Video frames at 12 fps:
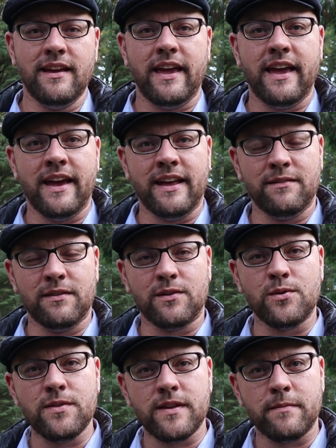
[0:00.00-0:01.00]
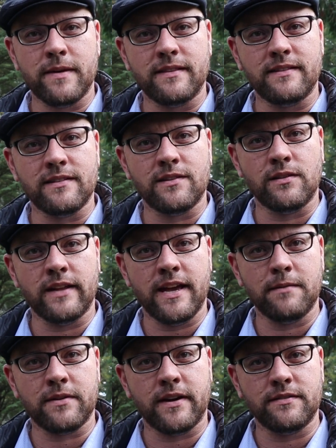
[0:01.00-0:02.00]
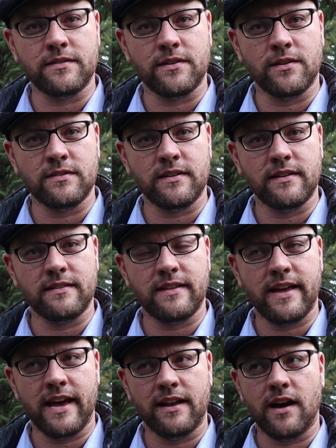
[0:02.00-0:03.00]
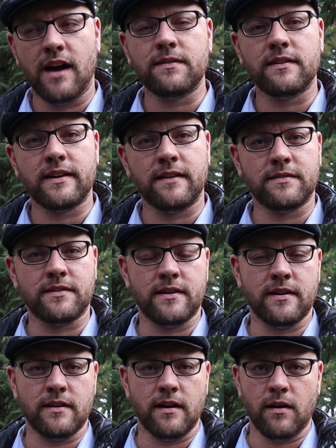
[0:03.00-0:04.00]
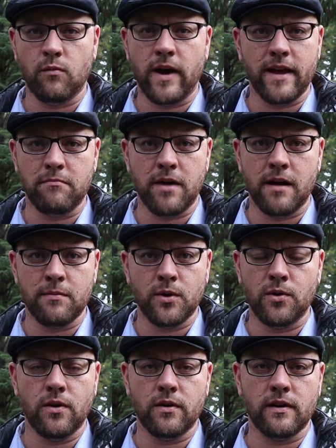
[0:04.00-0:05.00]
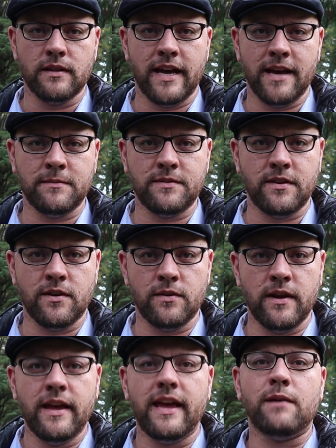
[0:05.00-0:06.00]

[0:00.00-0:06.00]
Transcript: And the cool thing about these little lamb gravestones is that oftentimes they're a white marble or a limestone.